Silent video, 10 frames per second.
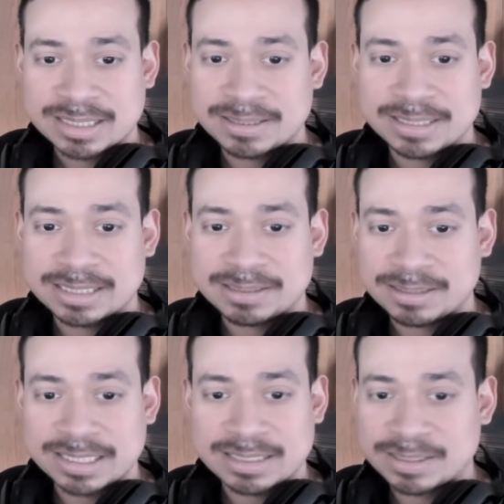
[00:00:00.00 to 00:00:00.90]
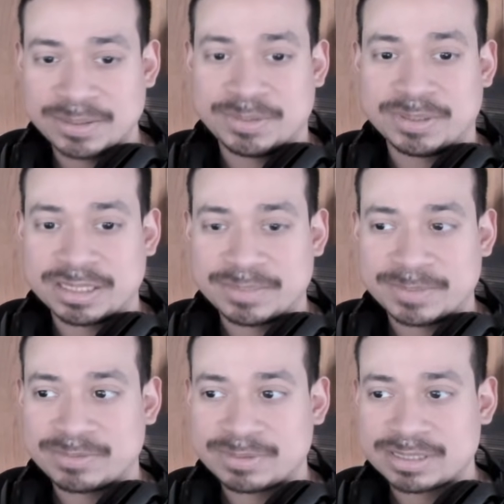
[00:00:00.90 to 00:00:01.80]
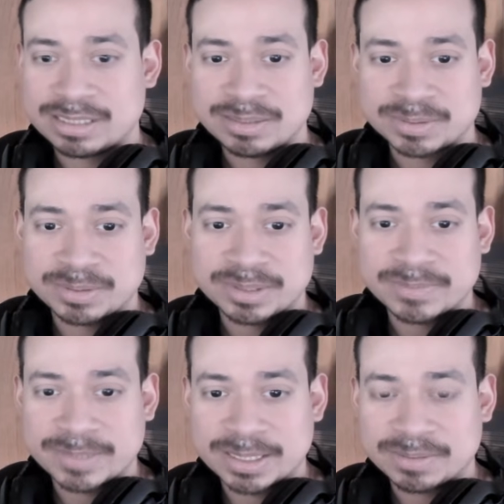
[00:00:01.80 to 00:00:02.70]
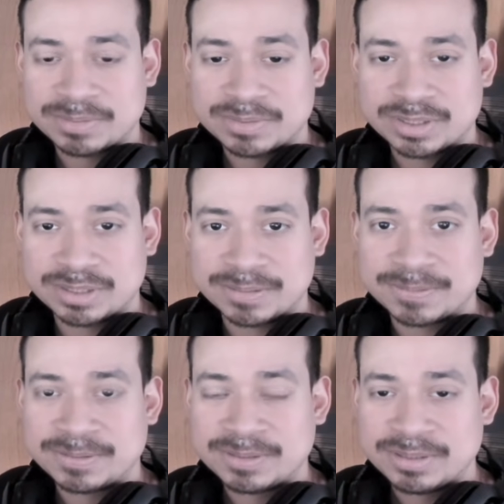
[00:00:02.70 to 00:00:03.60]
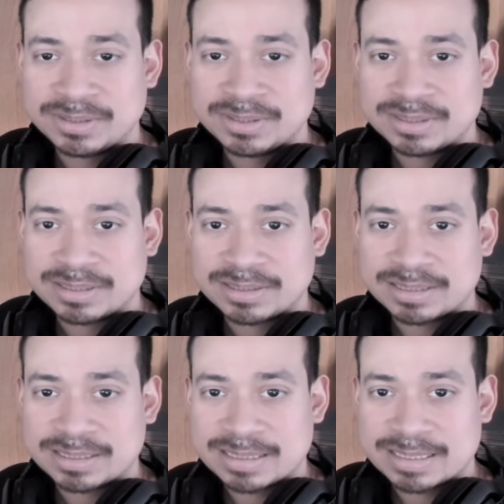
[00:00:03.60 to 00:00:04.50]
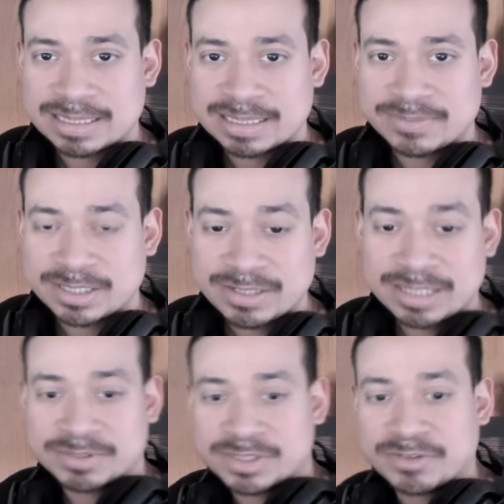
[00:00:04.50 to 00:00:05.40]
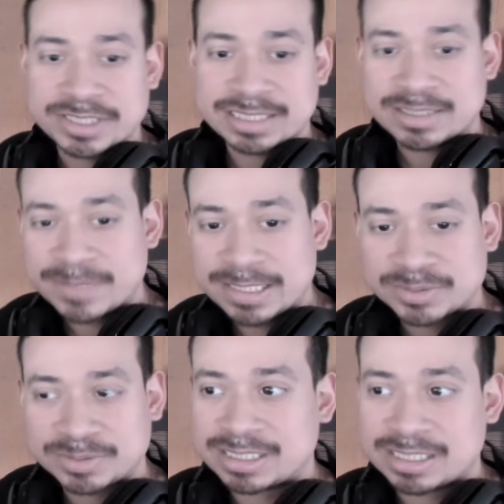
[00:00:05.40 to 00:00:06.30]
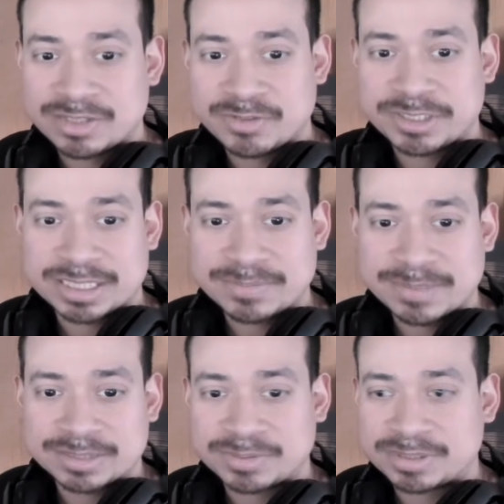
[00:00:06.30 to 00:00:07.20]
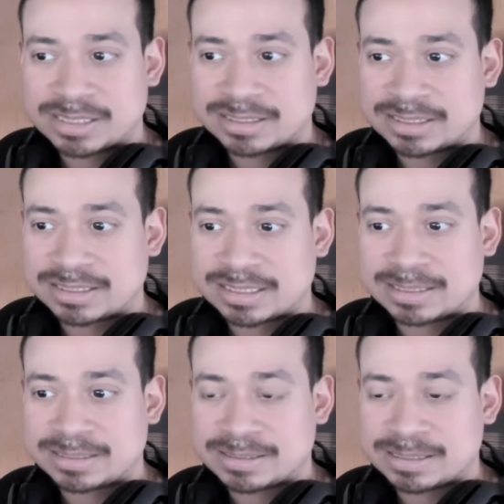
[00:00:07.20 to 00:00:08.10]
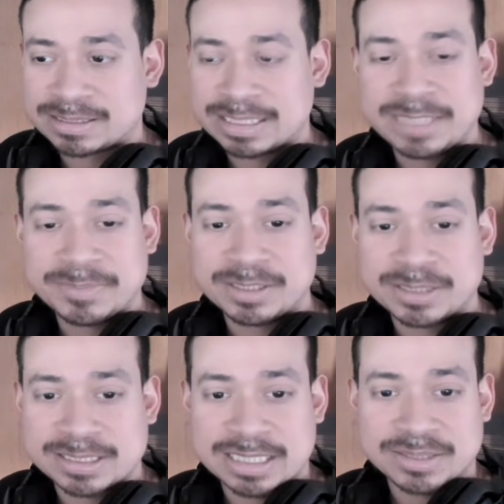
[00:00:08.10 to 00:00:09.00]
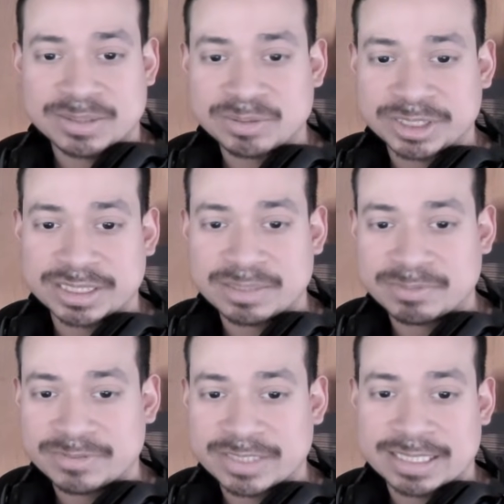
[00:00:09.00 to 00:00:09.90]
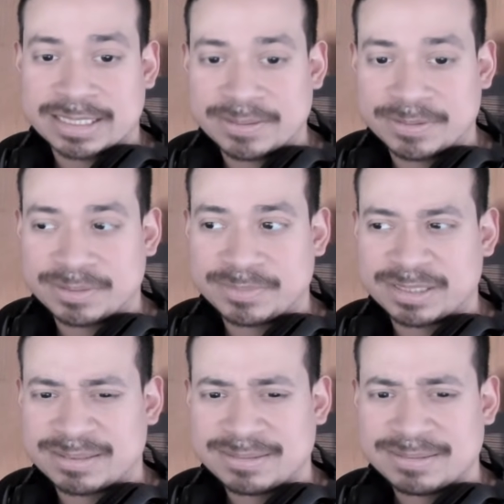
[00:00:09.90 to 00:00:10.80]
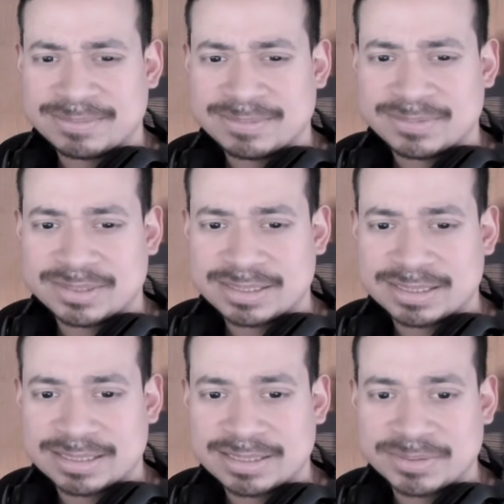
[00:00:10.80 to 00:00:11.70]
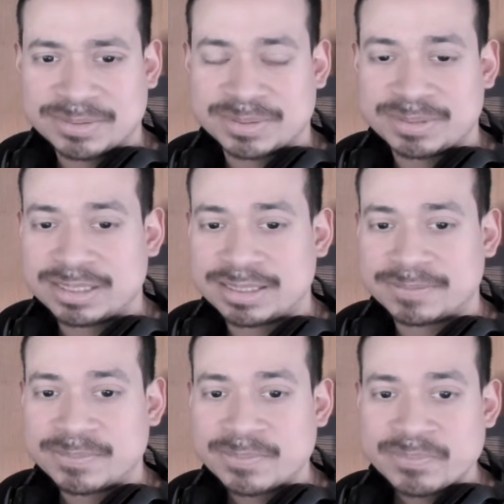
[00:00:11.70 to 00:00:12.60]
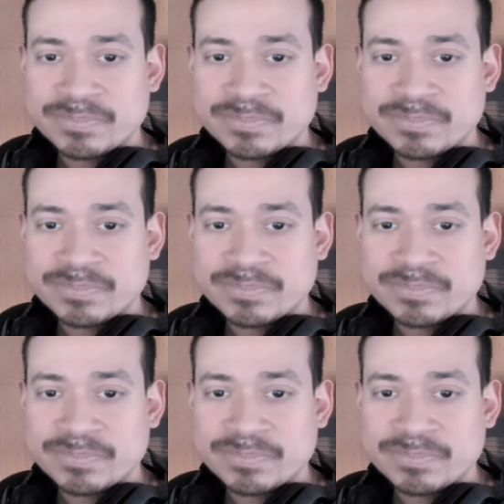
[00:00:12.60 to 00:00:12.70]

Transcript: I could not log in. I couldn't do anything. I'm like, well, what the hell's going on right now? So I'm like, all right, I'm just gonna reset the password, and I couldn't reset the password. It says it, this, this email is not associated with that account. I'm like, what the hell is going on?